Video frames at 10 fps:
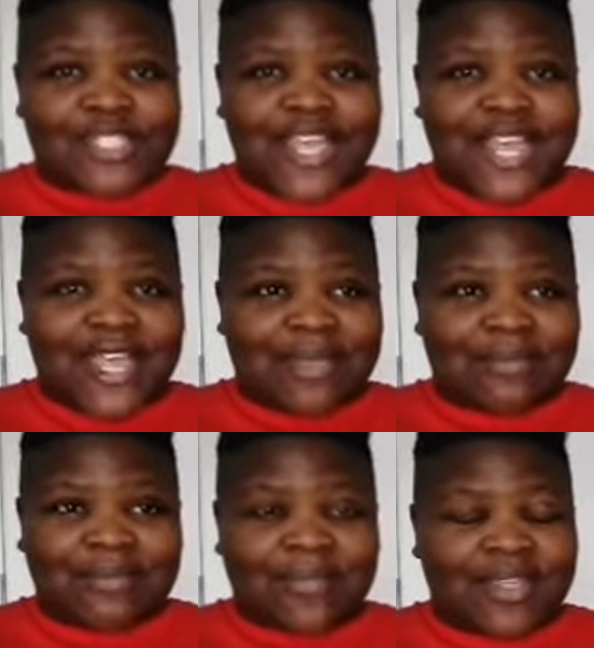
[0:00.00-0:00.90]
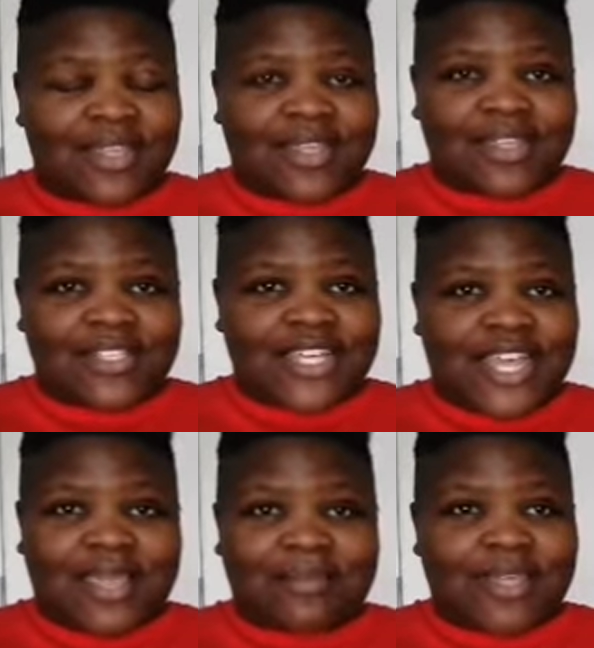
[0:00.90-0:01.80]
Time
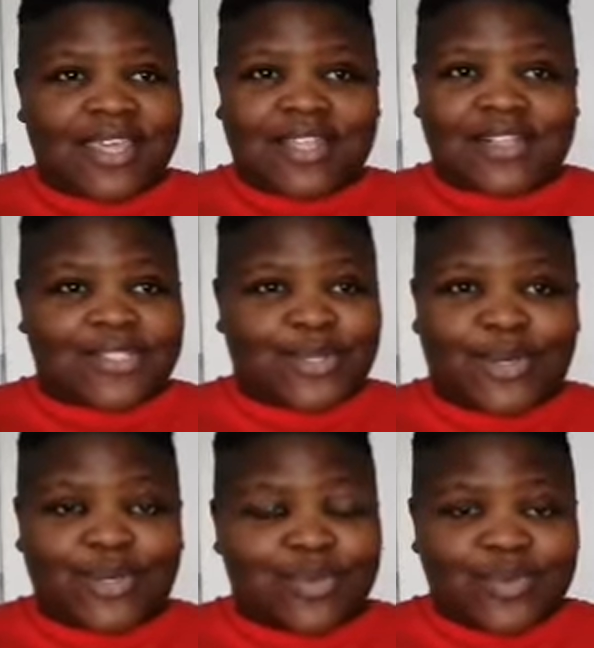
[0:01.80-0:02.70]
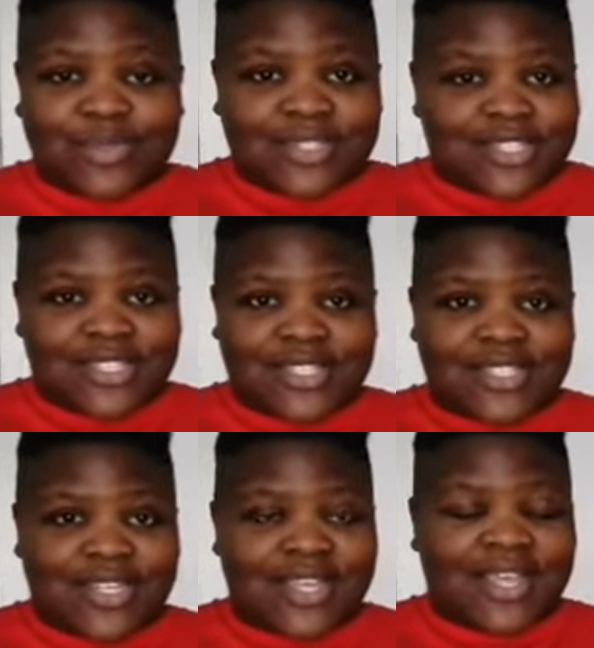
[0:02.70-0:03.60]
heals all wounds.
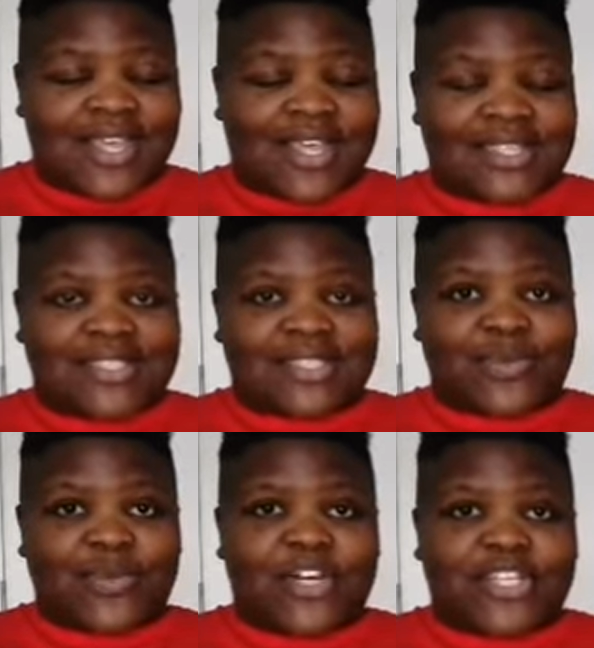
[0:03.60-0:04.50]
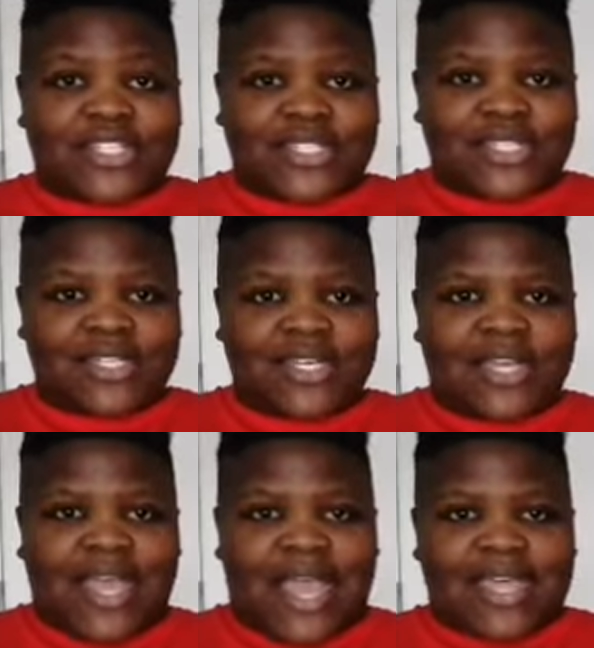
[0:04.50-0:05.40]
It's the worst.
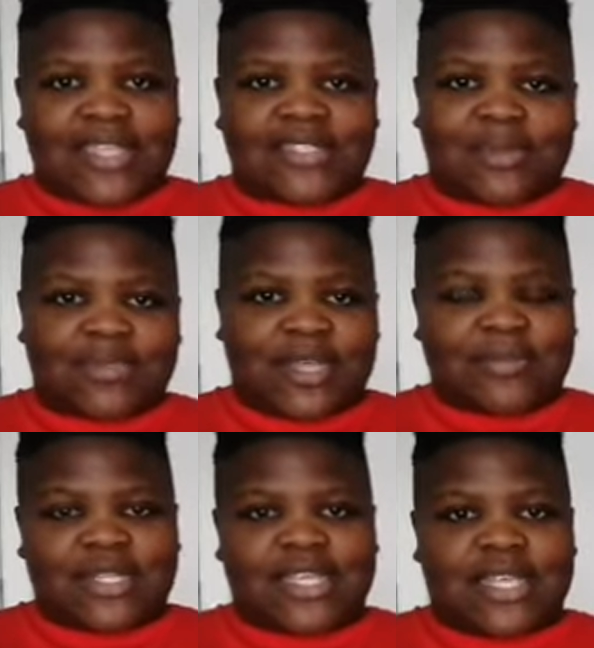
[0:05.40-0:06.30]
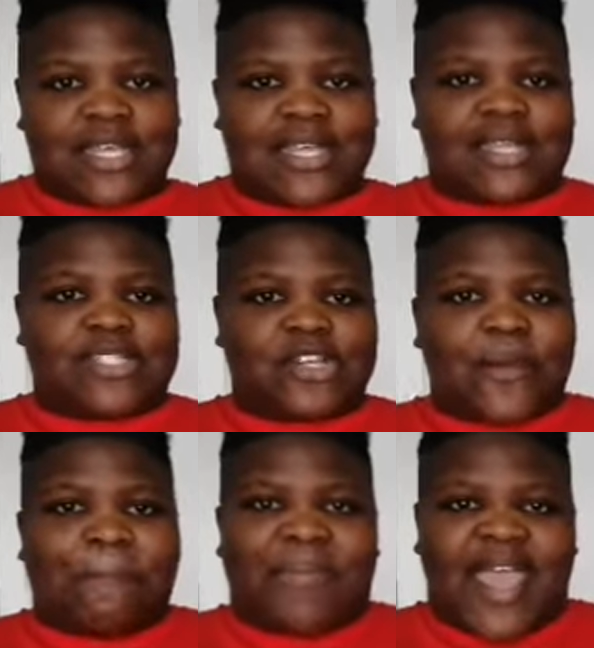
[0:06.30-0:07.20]
I think sometimes it's
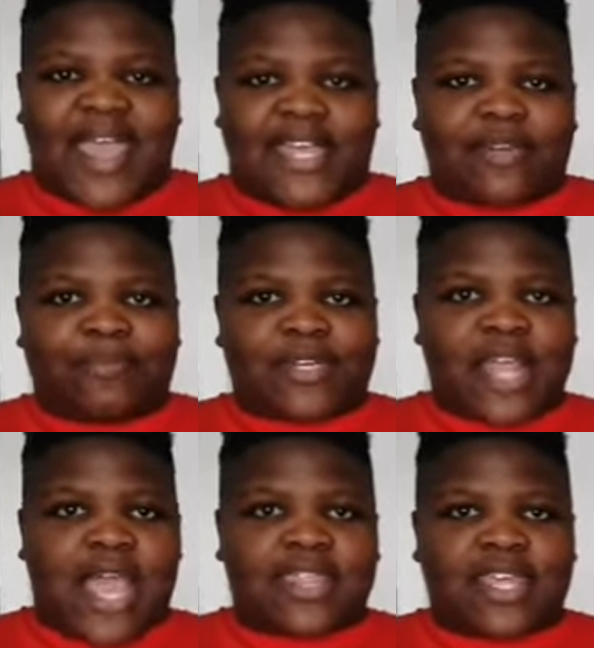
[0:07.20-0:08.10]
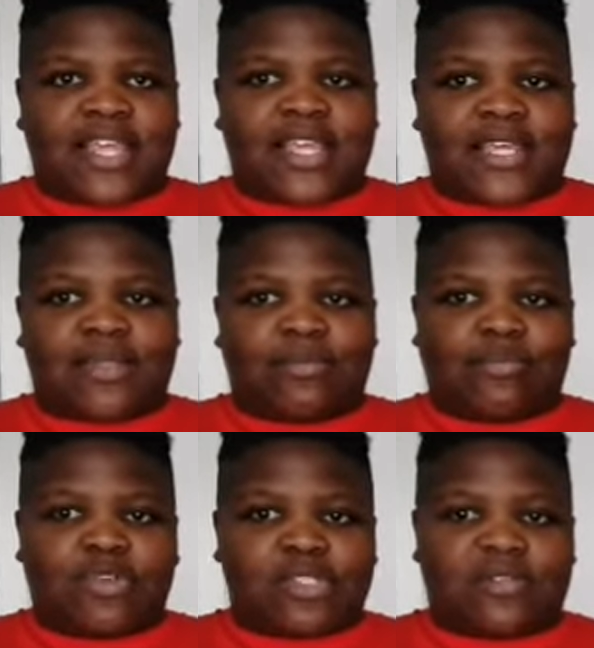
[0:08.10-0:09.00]
not bad, but I think
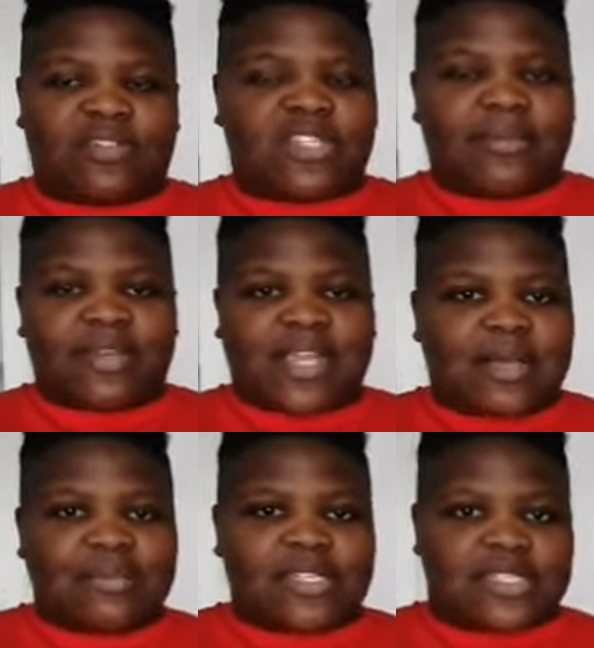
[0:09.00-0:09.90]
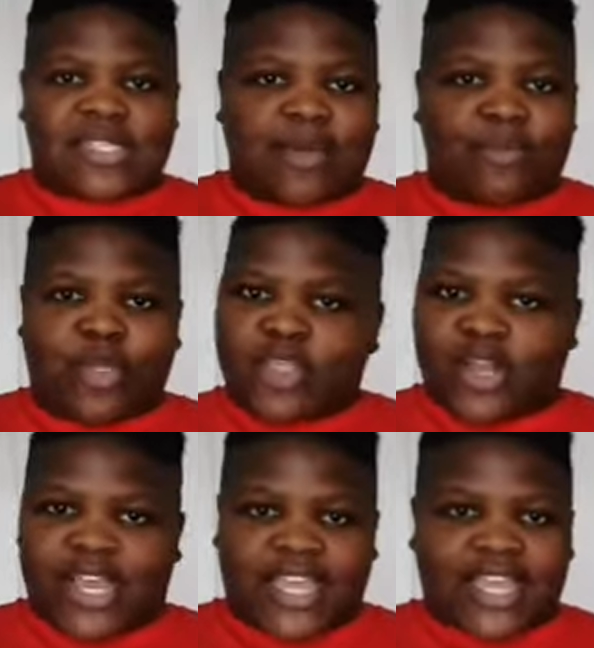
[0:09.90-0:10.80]
most of the time it comes at a time where
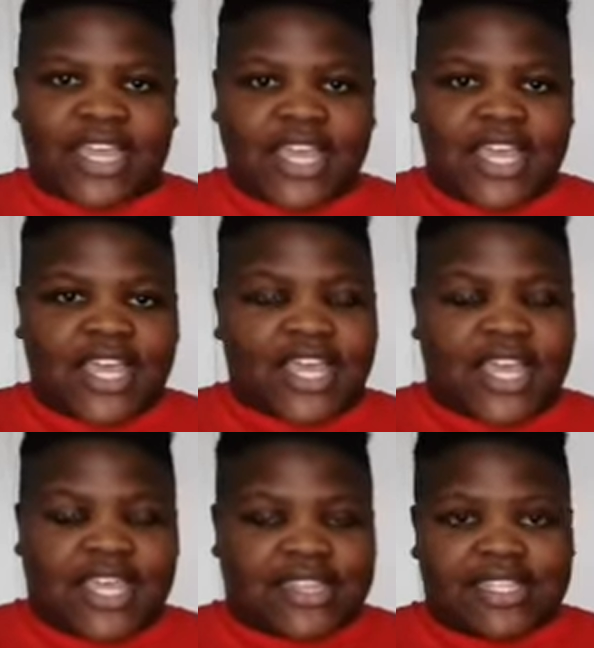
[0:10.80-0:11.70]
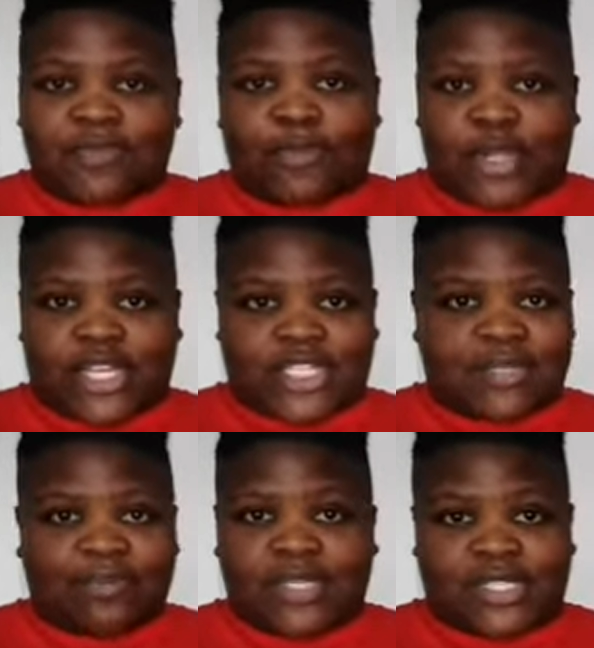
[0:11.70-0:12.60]
you're like, at this
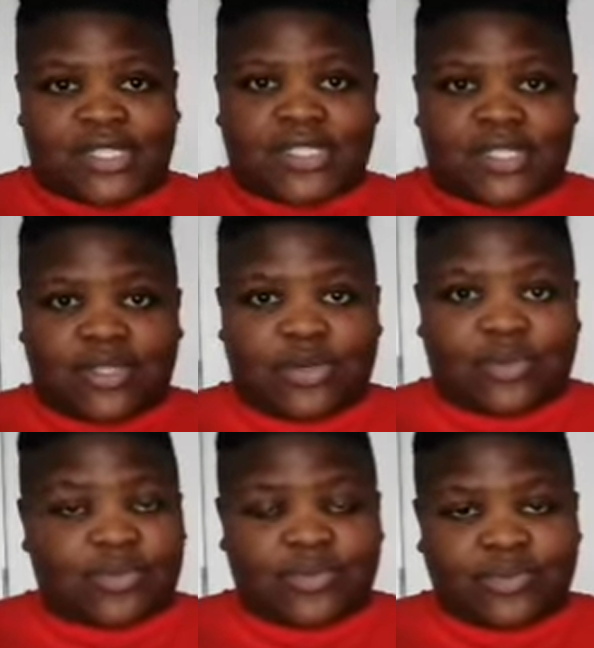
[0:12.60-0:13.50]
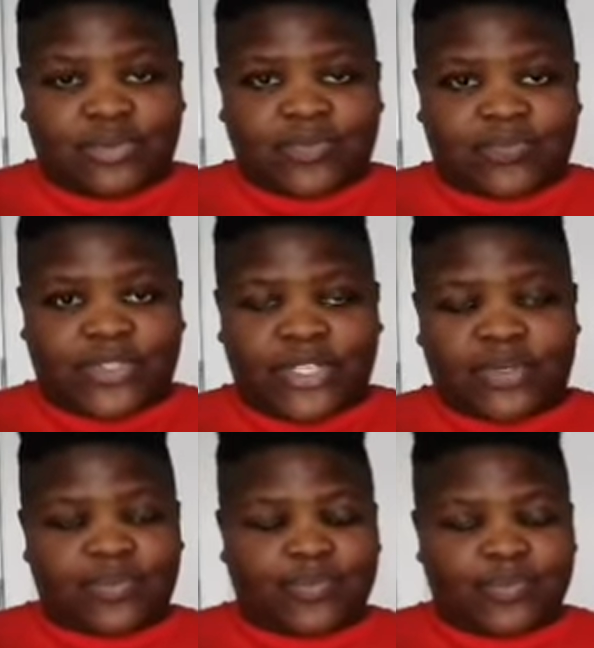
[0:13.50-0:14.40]
point, please no. Yeah.